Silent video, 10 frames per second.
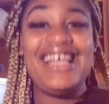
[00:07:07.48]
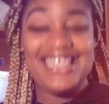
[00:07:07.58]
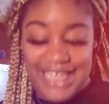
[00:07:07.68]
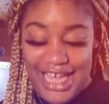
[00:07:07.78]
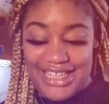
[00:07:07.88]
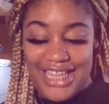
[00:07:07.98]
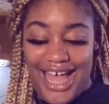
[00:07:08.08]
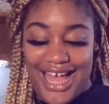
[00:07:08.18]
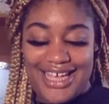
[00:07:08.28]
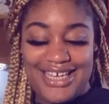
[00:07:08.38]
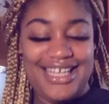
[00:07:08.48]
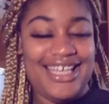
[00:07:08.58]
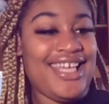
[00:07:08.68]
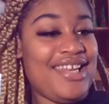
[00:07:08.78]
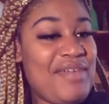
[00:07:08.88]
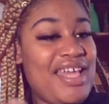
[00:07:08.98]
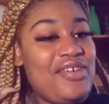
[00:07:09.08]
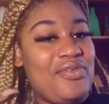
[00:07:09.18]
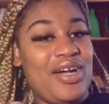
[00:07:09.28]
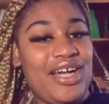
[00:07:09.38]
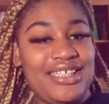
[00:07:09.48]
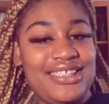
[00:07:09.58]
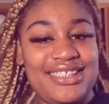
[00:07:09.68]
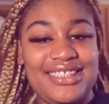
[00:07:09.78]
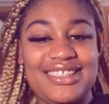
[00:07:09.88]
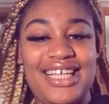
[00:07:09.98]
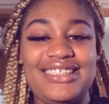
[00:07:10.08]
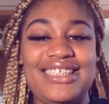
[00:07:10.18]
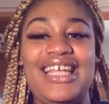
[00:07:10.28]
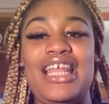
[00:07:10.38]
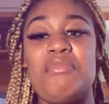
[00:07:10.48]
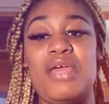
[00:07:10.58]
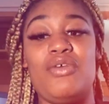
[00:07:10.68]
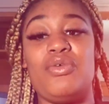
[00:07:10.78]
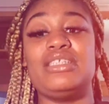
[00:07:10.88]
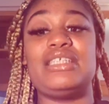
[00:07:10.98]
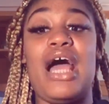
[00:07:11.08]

They lied and made it worse. Not saying they made it worse.